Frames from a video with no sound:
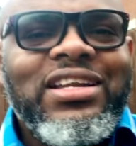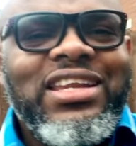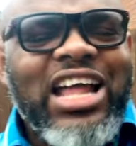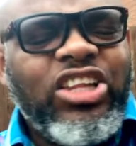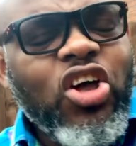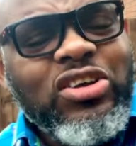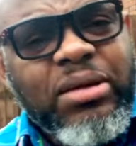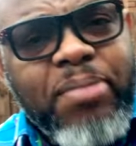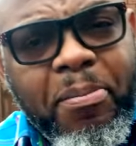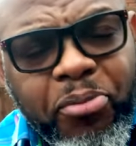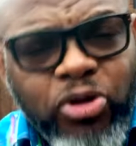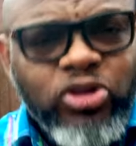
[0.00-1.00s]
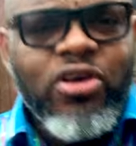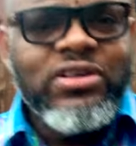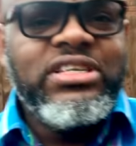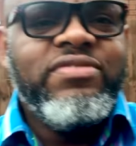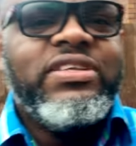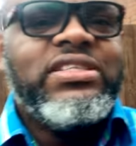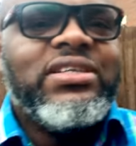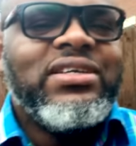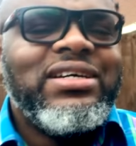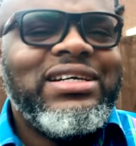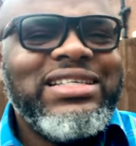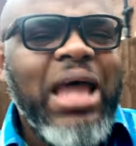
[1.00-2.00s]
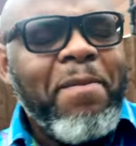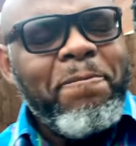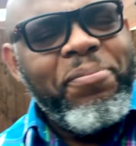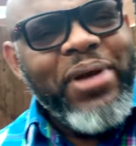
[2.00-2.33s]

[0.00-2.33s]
that talks about productivity, that